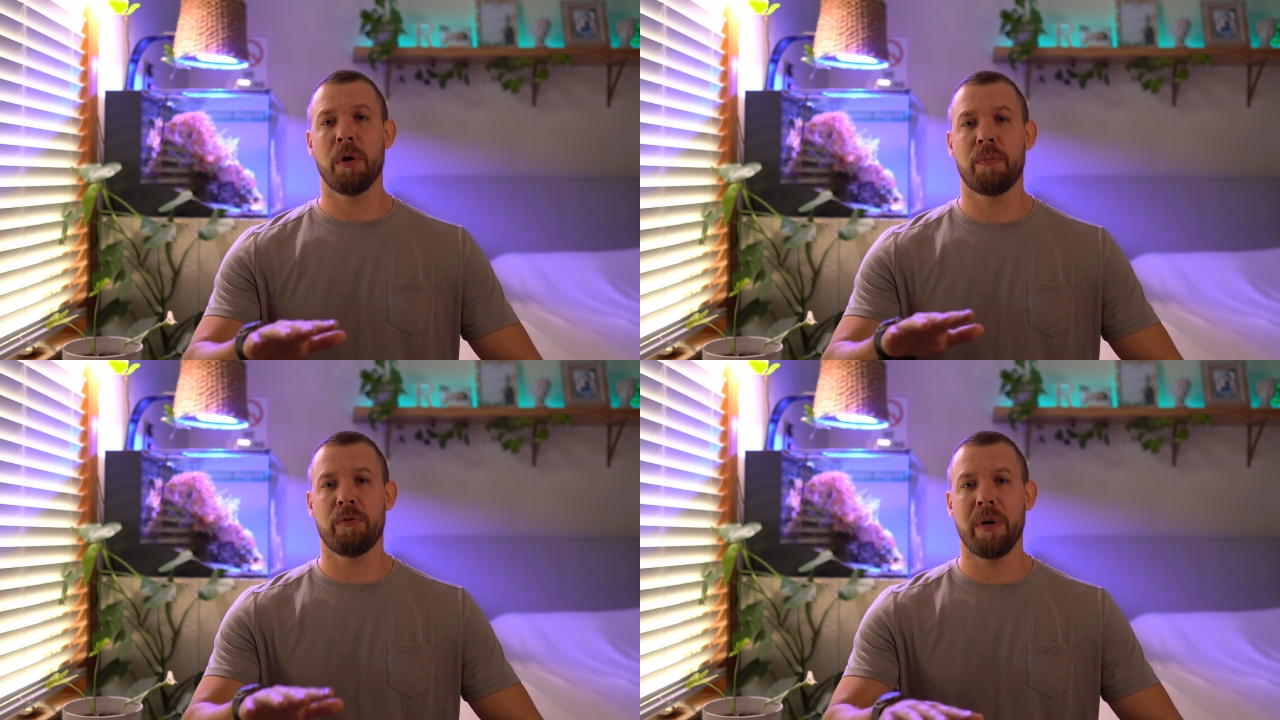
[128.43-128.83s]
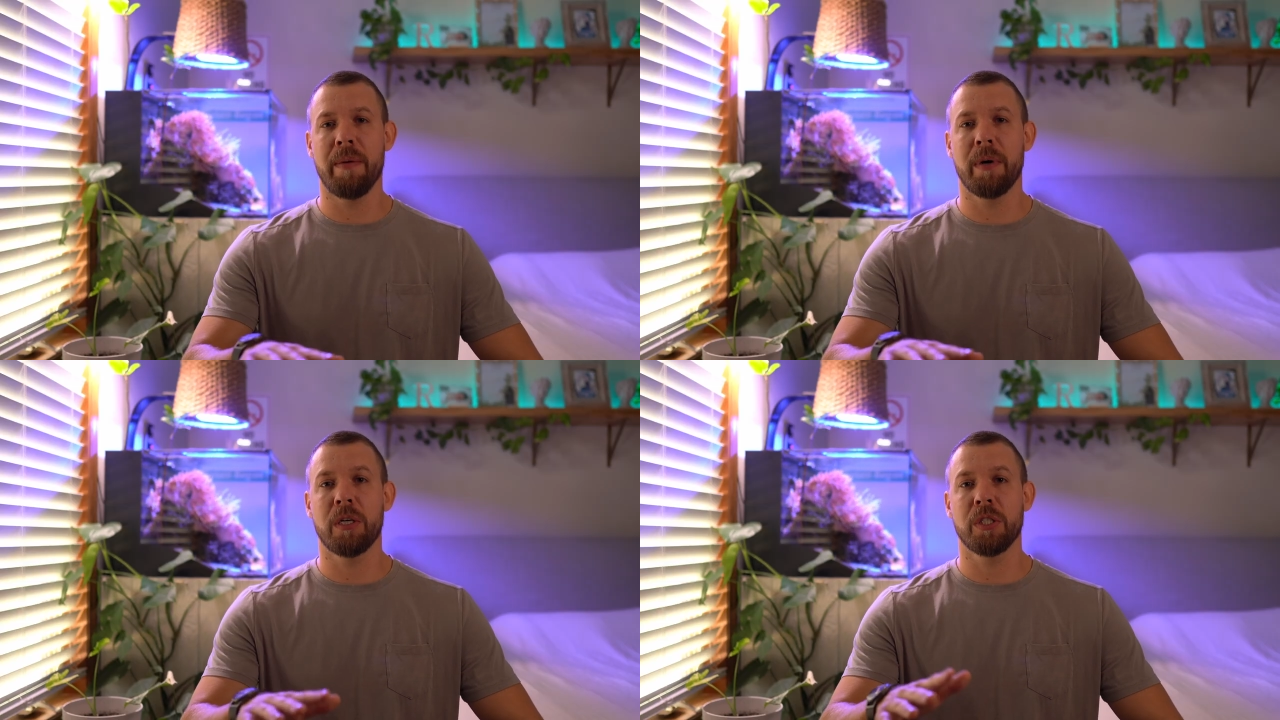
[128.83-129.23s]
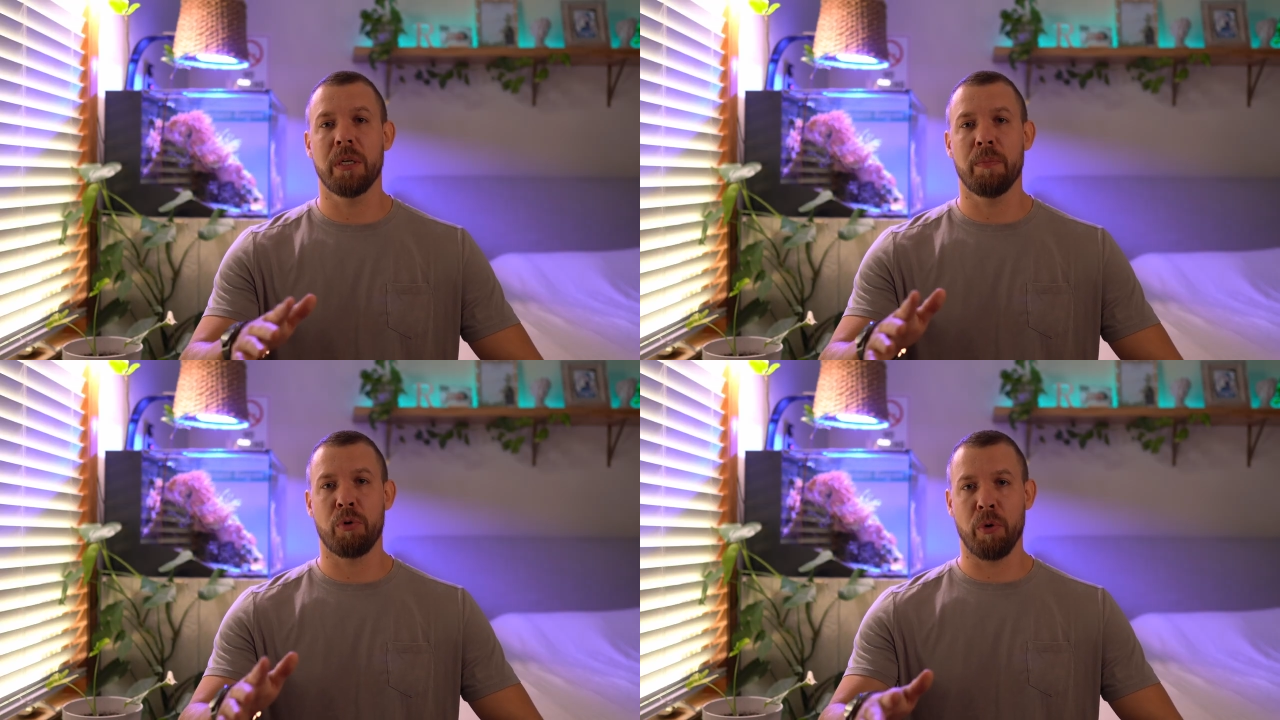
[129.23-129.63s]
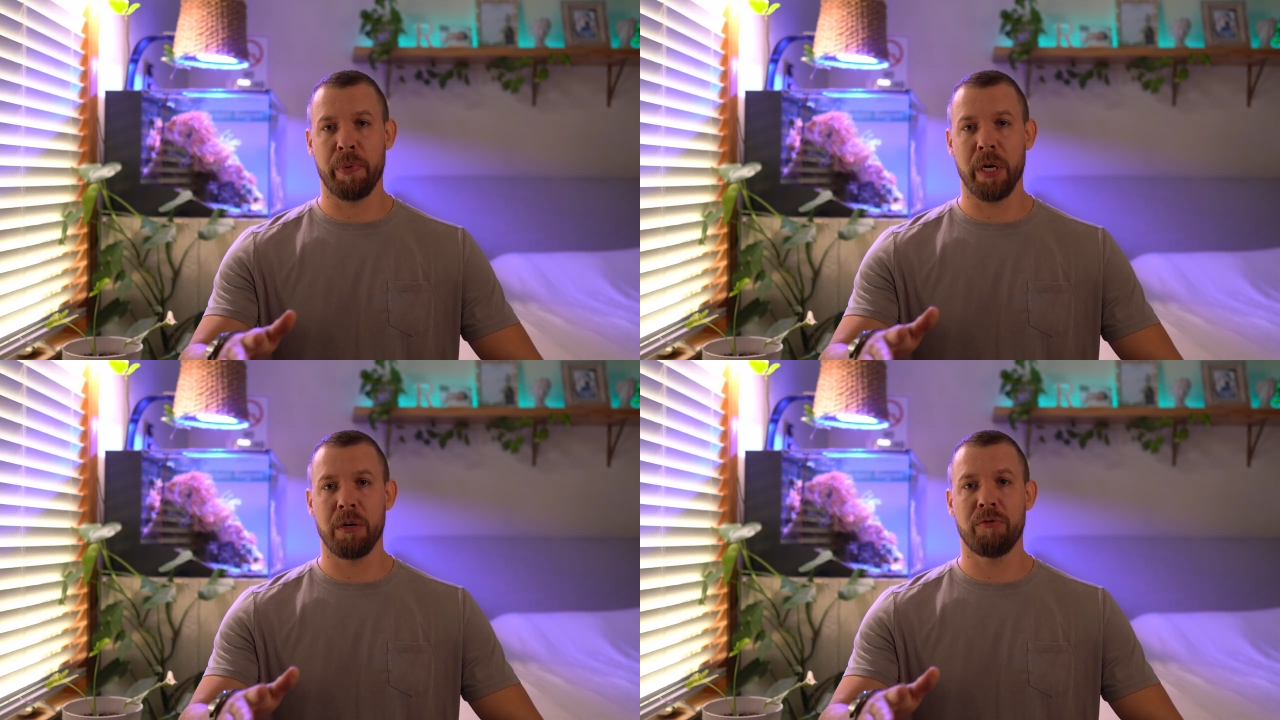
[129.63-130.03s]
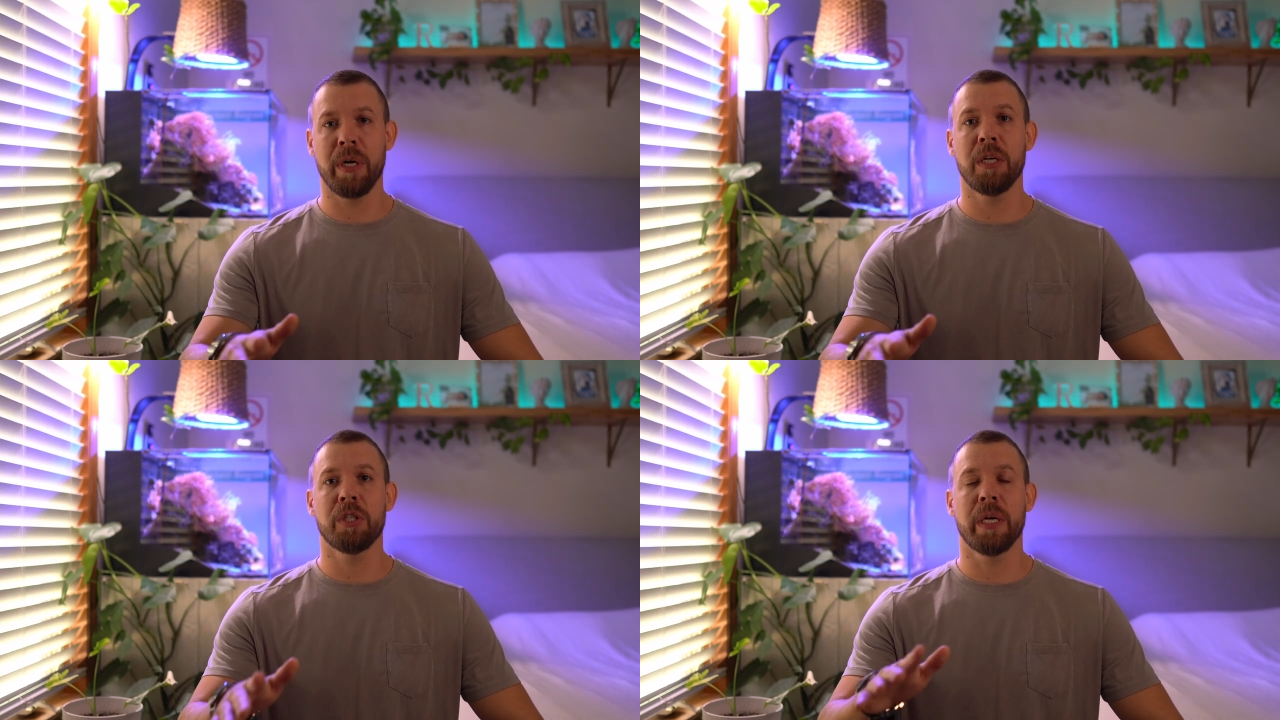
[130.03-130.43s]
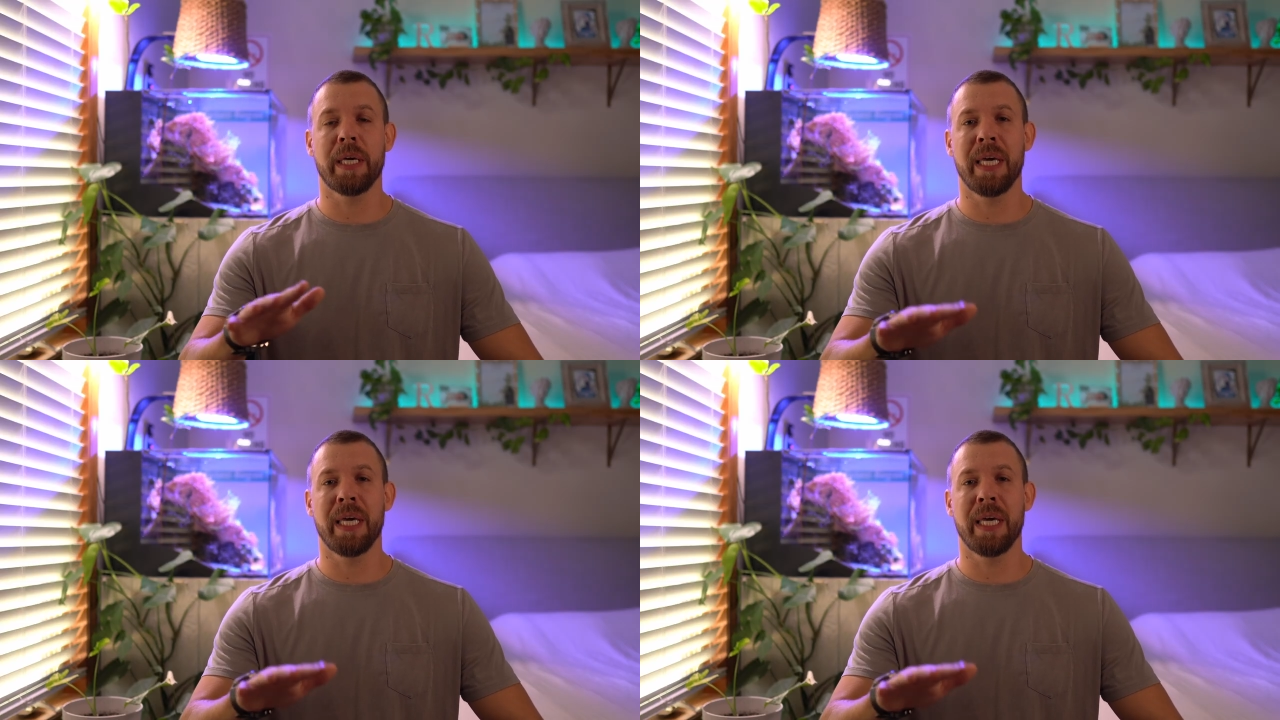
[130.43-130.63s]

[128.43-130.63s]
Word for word: your parameters in appropriate range and